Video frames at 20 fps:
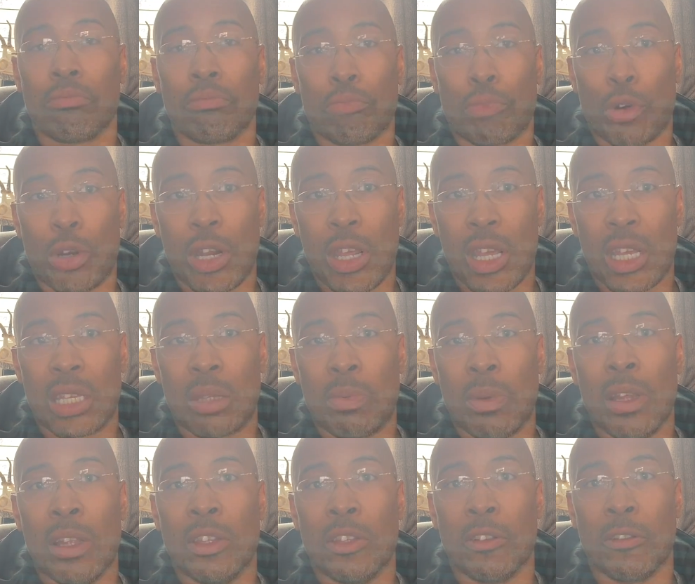Pretty
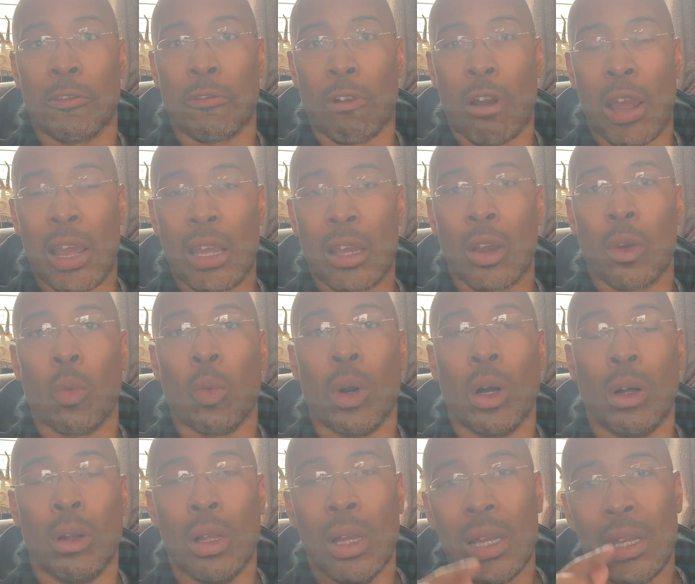expensive, right?
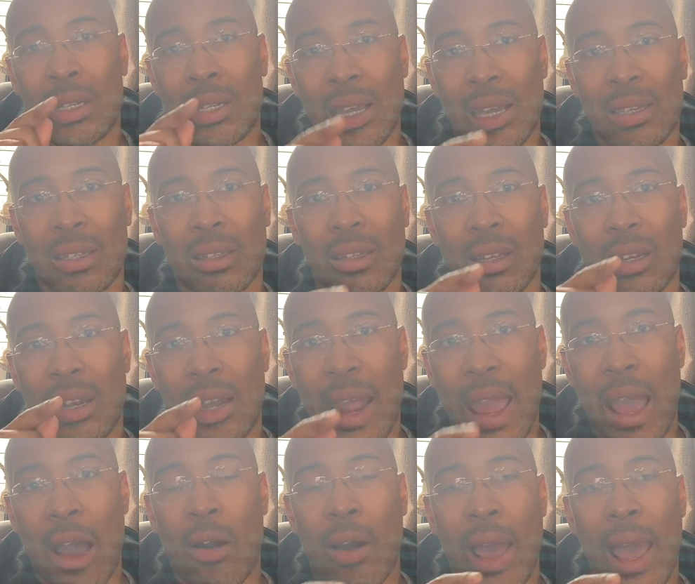Well, Tesla
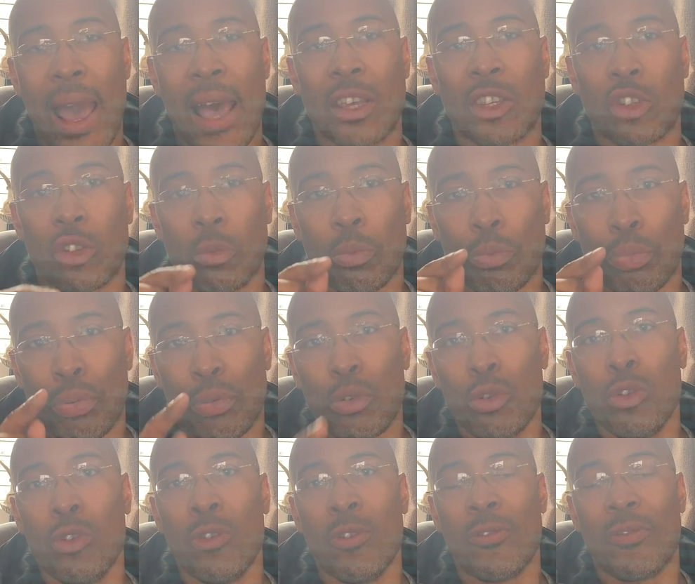now has to
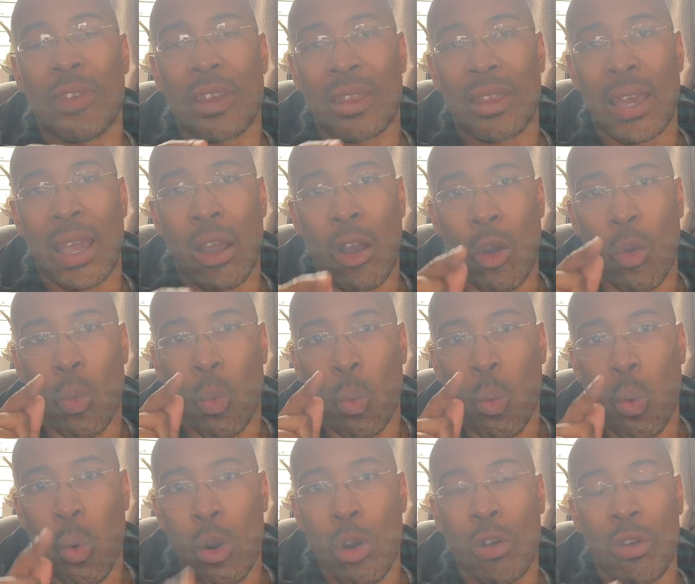prove that they are
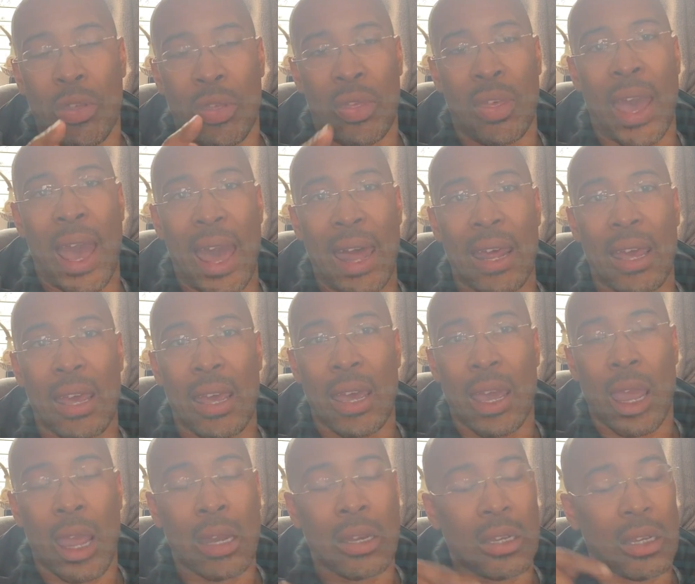worth that
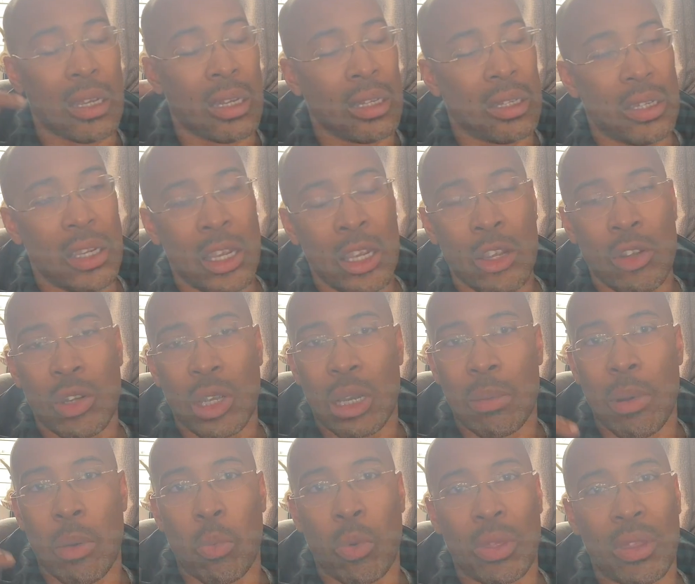and to continue to come
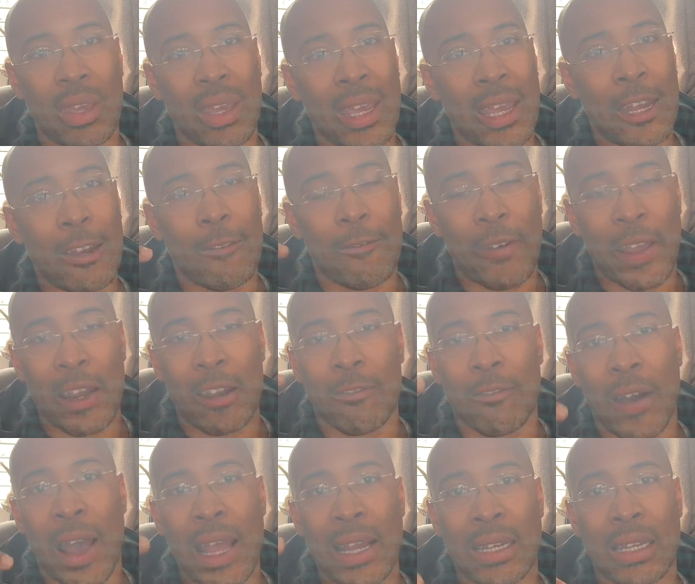up with innovative
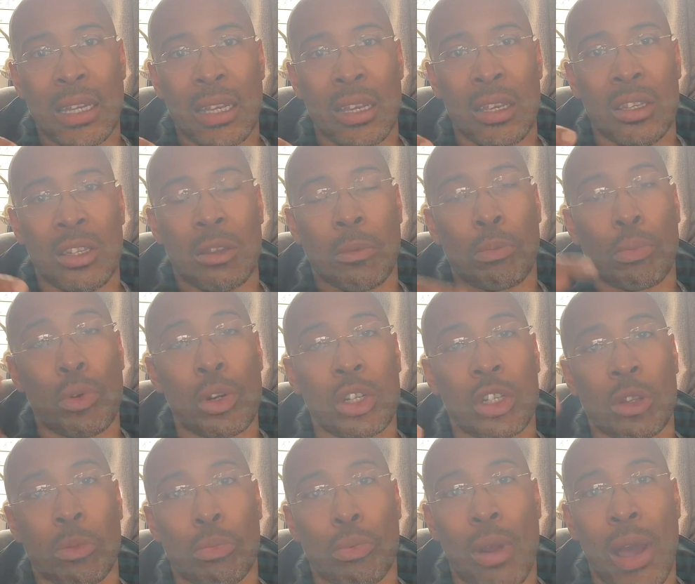ideas to push
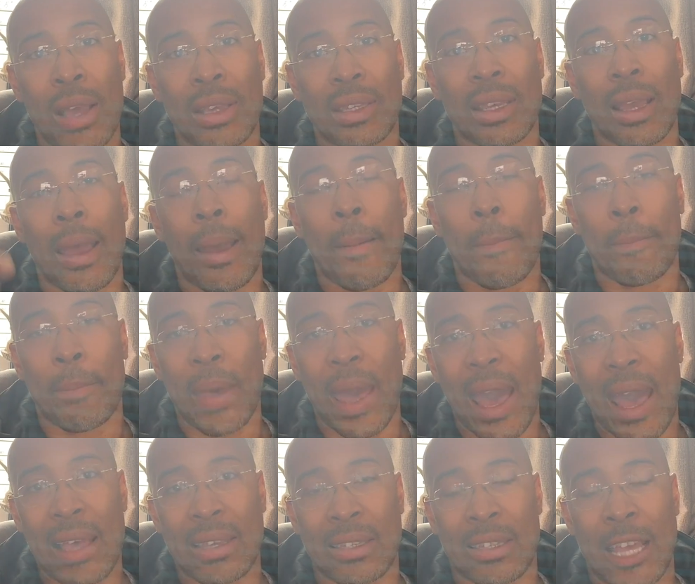the price
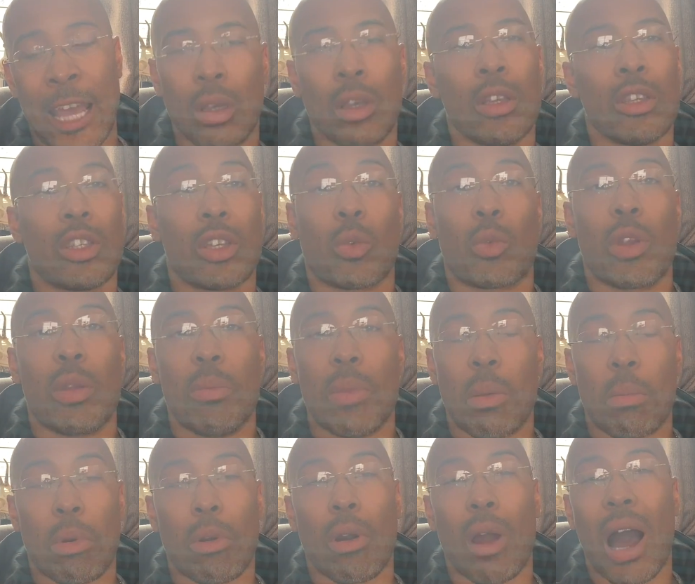past that. So
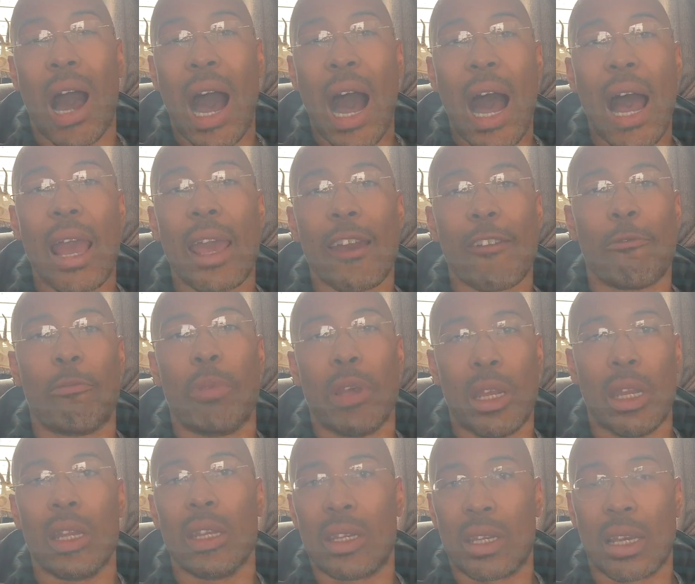remember, I have been
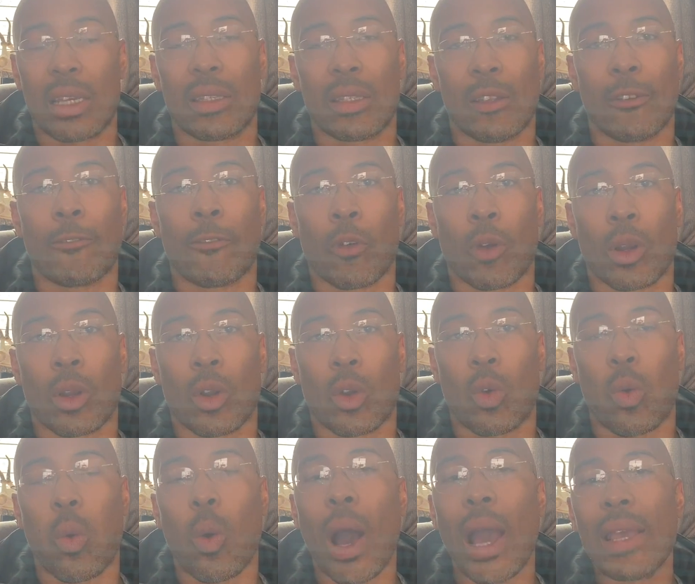in Tesla for
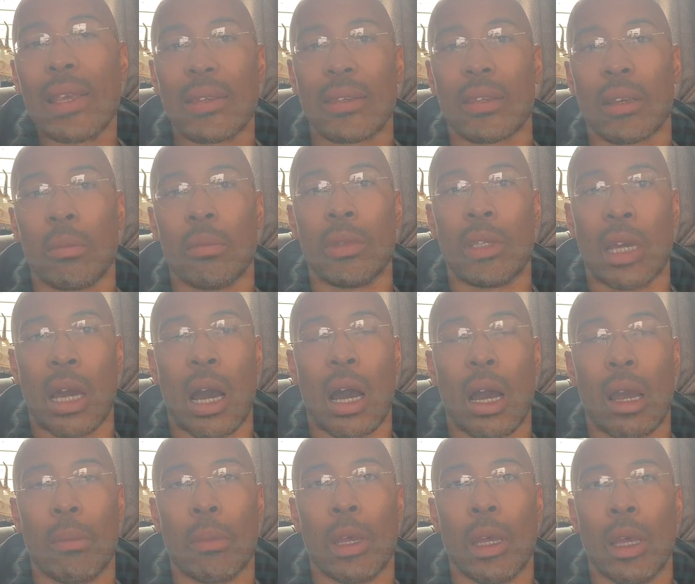quite some
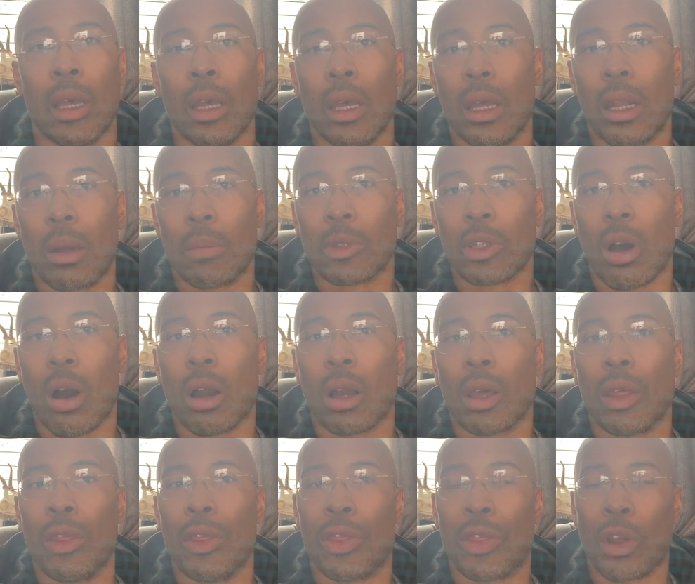time, and I'm
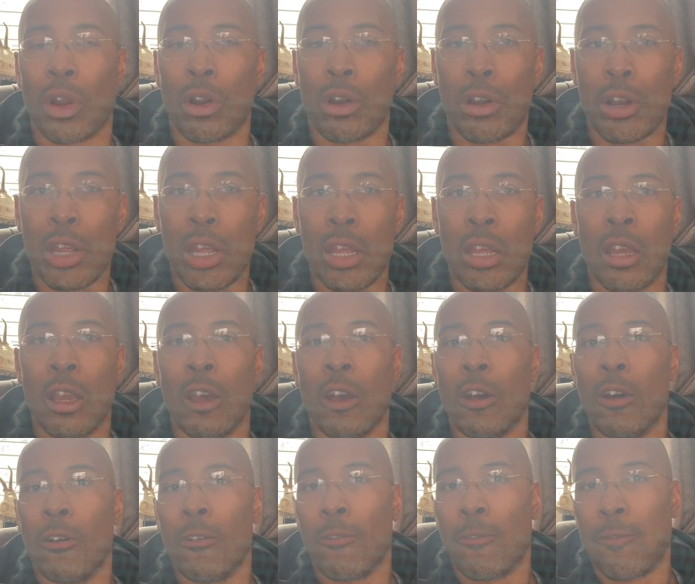talking 30,
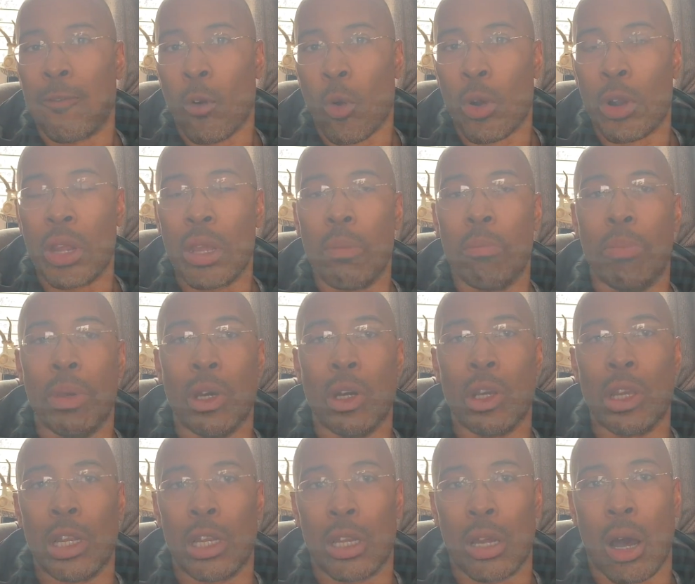$40
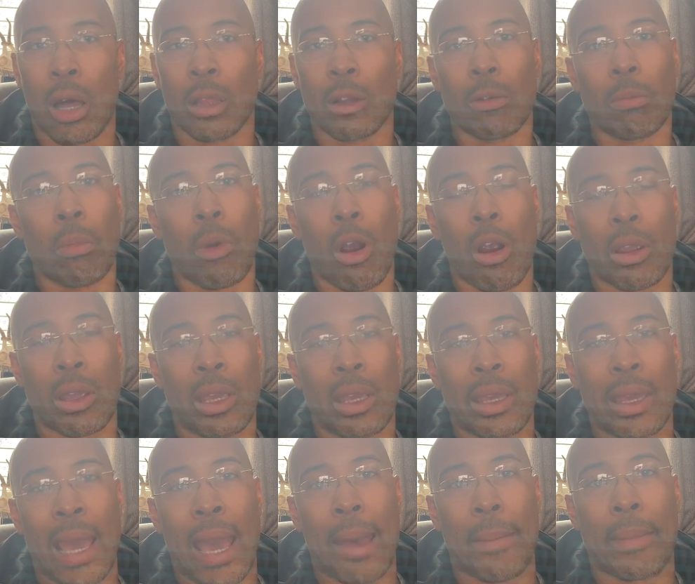billion market
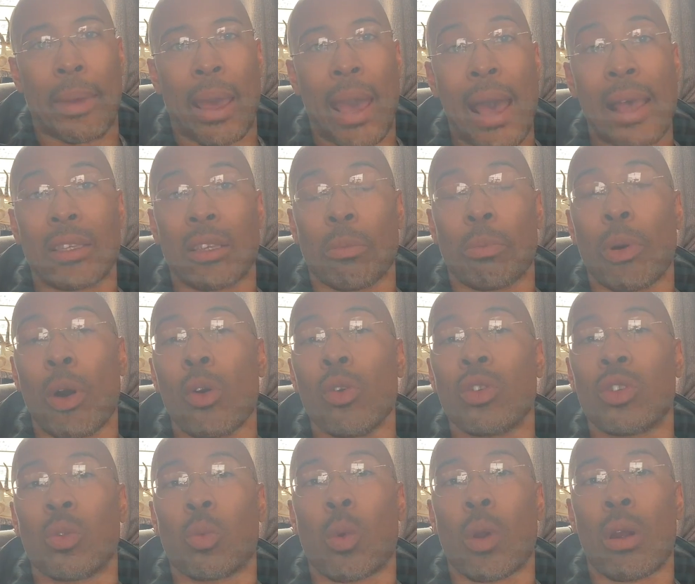cap, as
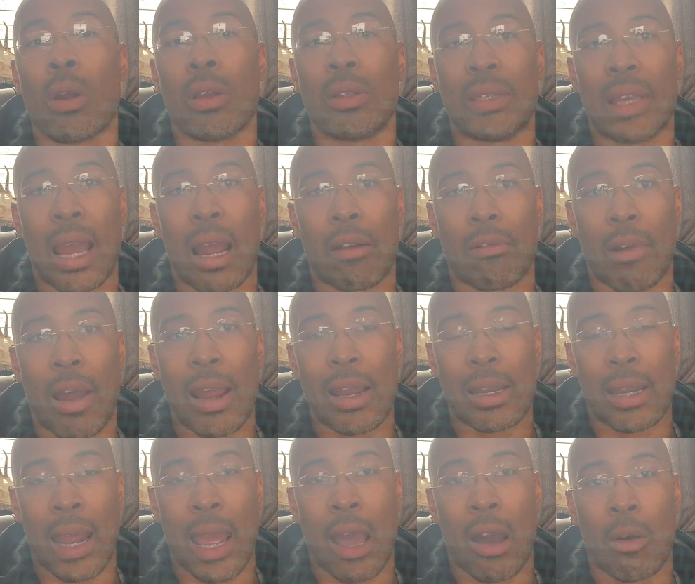opposed to where it's at right
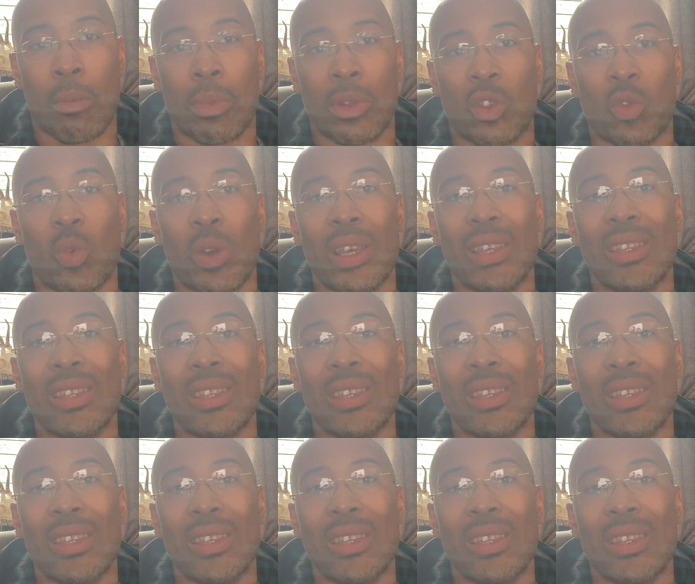now, between